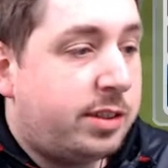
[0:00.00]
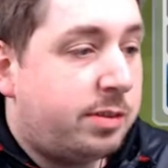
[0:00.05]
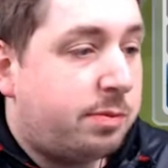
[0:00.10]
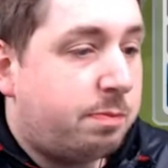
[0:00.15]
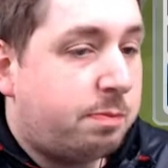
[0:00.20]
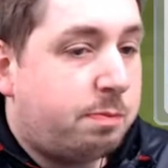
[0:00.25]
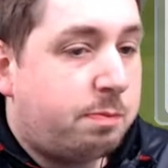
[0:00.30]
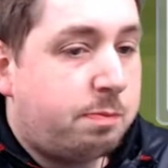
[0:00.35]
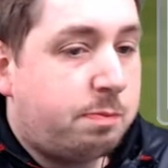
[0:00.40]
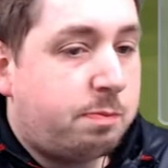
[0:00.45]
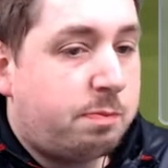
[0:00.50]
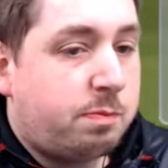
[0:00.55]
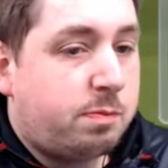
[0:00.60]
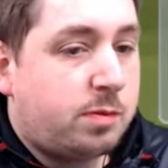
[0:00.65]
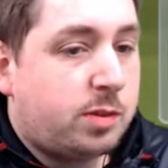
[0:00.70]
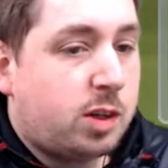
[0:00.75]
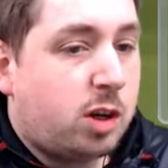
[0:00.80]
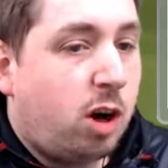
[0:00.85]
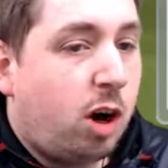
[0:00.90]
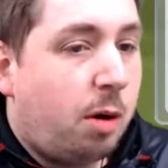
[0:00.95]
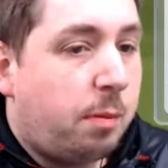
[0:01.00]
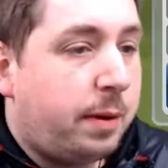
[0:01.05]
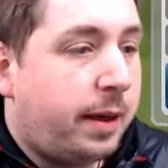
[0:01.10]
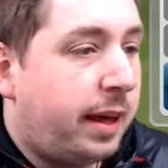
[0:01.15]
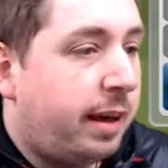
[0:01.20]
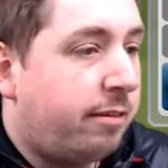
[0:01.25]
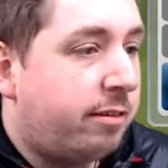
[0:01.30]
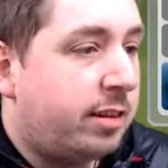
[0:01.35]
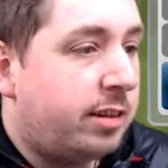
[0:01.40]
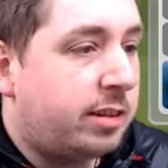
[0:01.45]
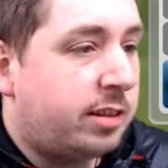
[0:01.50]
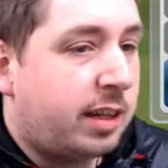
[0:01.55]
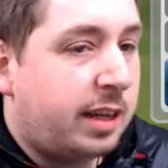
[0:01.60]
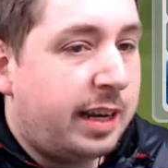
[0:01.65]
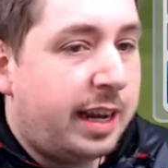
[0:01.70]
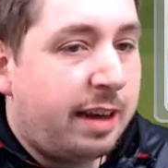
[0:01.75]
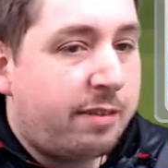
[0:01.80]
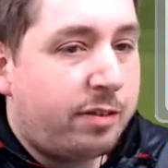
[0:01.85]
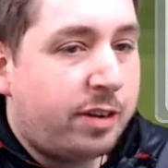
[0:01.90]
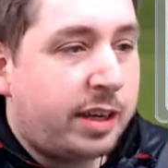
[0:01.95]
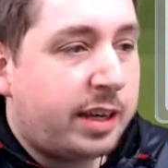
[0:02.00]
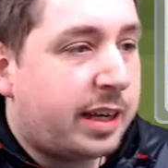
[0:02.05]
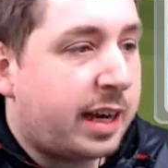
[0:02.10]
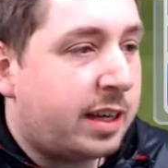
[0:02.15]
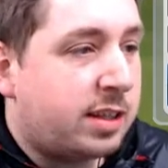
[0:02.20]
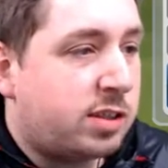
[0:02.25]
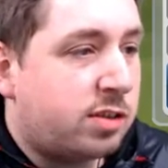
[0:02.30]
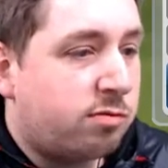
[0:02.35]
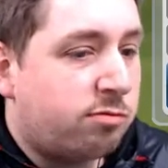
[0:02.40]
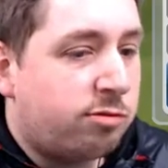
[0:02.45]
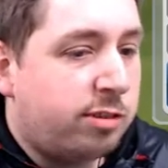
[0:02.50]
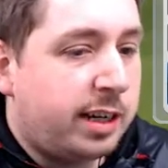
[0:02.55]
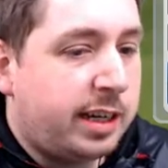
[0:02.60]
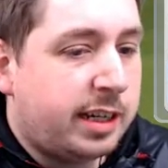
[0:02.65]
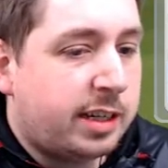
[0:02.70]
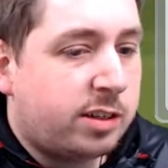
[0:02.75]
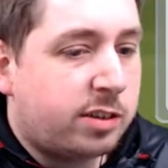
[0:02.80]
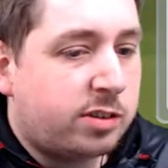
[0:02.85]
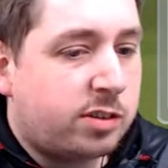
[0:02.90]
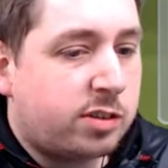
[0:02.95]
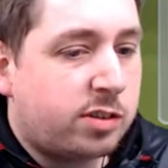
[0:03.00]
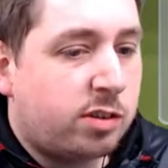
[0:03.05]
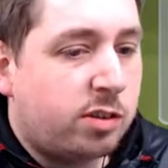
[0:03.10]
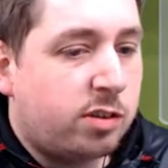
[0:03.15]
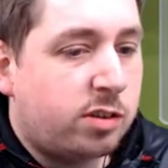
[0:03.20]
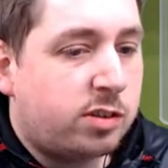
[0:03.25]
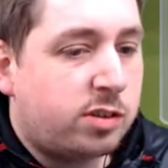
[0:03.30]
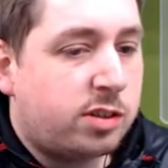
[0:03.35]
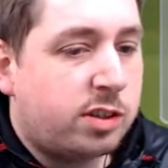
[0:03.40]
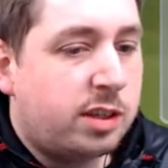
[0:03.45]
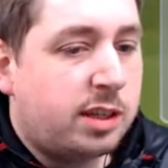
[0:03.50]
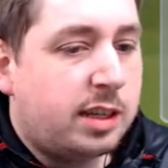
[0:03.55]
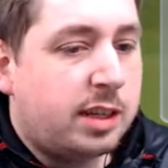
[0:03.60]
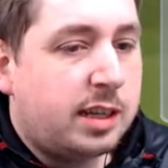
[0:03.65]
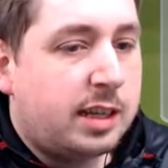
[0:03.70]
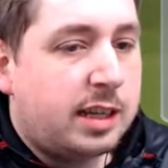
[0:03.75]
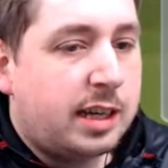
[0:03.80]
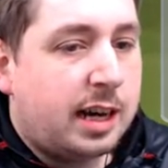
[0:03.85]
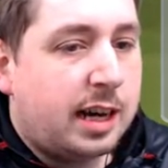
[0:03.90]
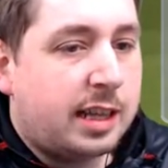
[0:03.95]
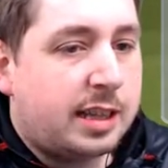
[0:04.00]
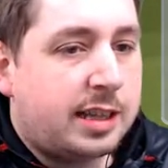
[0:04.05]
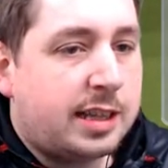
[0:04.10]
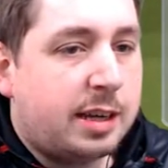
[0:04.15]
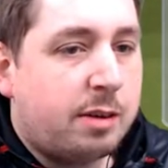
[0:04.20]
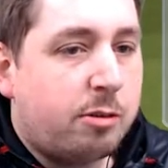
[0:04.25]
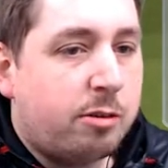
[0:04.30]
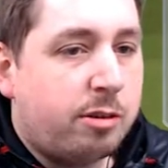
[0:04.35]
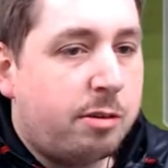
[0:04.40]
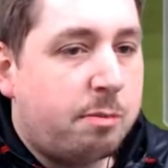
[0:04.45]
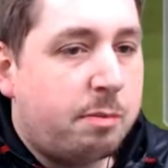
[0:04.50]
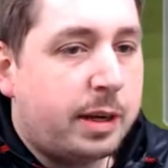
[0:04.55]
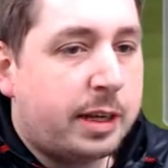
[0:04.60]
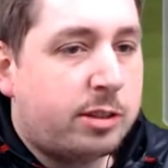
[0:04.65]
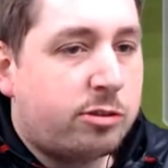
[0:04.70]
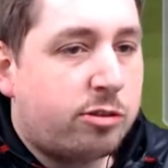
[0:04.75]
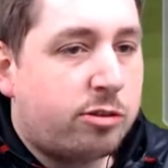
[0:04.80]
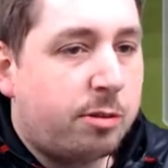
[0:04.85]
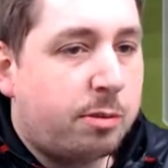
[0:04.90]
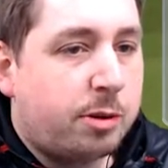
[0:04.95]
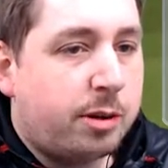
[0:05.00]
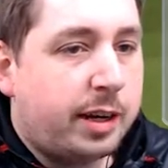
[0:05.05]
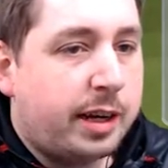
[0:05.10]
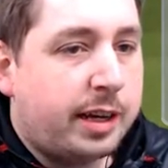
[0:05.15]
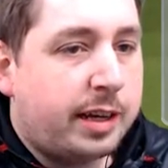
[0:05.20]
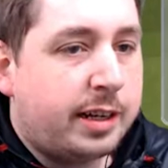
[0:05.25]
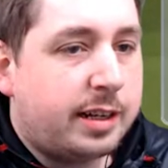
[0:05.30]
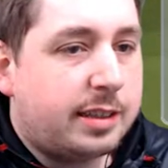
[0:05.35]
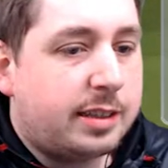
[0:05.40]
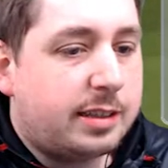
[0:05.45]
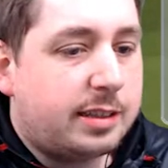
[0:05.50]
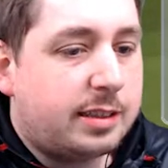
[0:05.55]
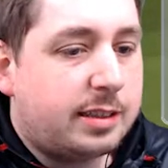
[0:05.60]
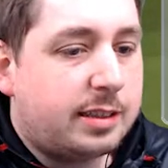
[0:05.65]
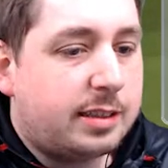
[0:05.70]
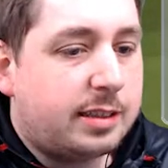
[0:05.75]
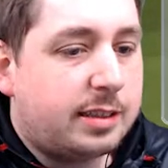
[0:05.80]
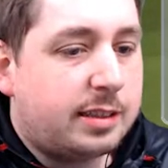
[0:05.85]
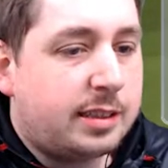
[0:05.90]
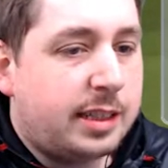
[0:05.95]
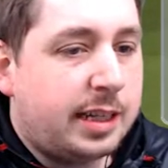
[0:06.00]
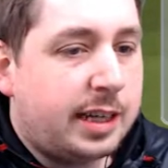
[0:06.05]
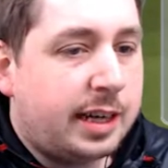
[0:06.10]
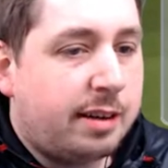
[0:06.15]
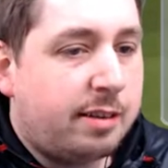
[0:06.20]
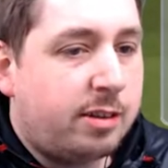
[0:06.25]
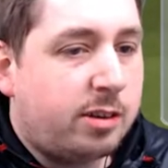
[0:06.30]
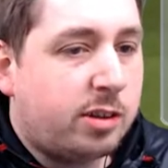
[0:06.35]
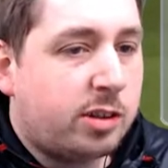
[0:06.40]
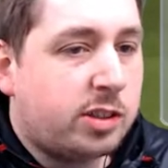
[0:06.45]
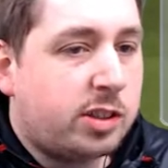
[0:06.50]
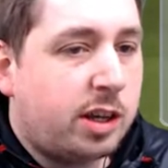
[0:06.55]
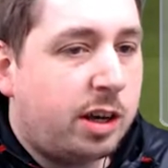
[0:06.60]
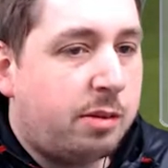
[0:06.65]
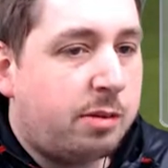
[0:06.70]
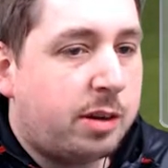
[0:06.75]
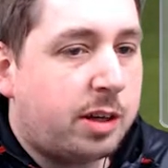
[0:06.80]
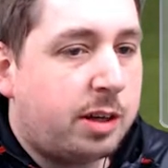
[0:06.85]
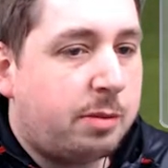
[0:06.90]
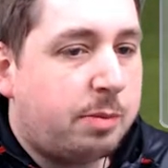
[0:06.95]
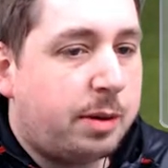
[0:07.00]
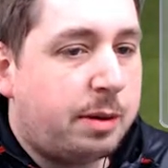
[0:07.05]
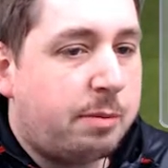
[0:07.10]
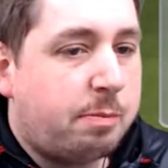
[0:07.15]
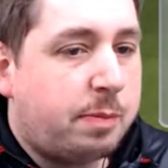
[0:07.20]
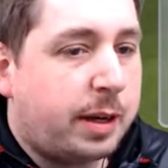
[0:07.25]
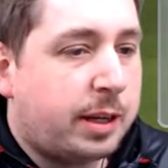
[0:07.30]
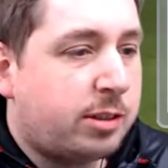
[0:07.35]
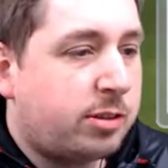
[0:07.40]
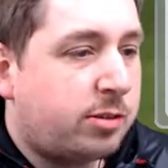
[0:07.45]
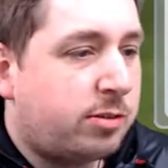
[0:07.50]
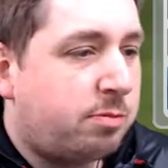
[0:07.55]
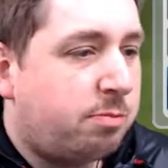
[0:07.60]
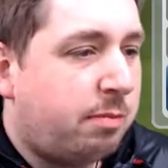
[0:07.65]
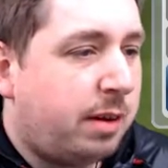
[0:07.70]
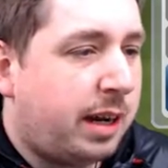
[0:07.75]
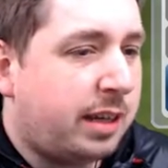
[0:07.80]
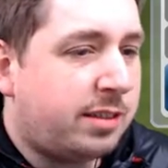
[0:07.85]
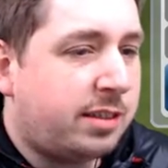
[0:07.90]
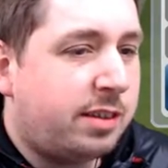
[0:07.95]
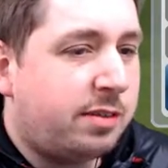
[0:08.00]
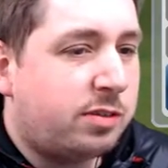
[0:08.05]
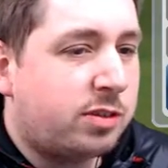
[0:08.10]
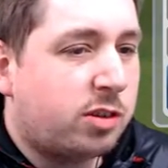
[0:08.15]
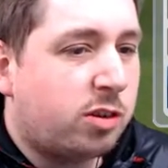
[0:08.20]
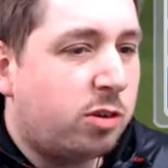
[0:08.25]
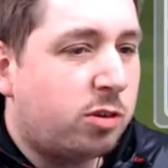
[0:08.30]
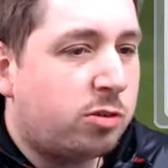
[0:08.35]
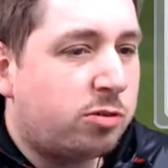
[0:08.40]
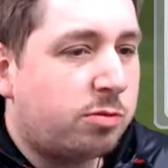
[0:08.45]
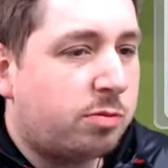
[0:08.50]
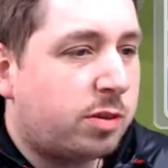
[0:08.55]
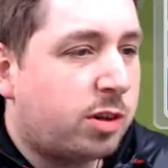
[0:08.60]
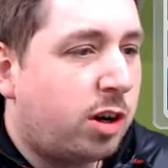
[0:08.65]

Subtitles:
to Cobb here and Levy getting some really good scores. I think we're in big trouble here. Yeah, it looks like we're going to be in big, massive scores from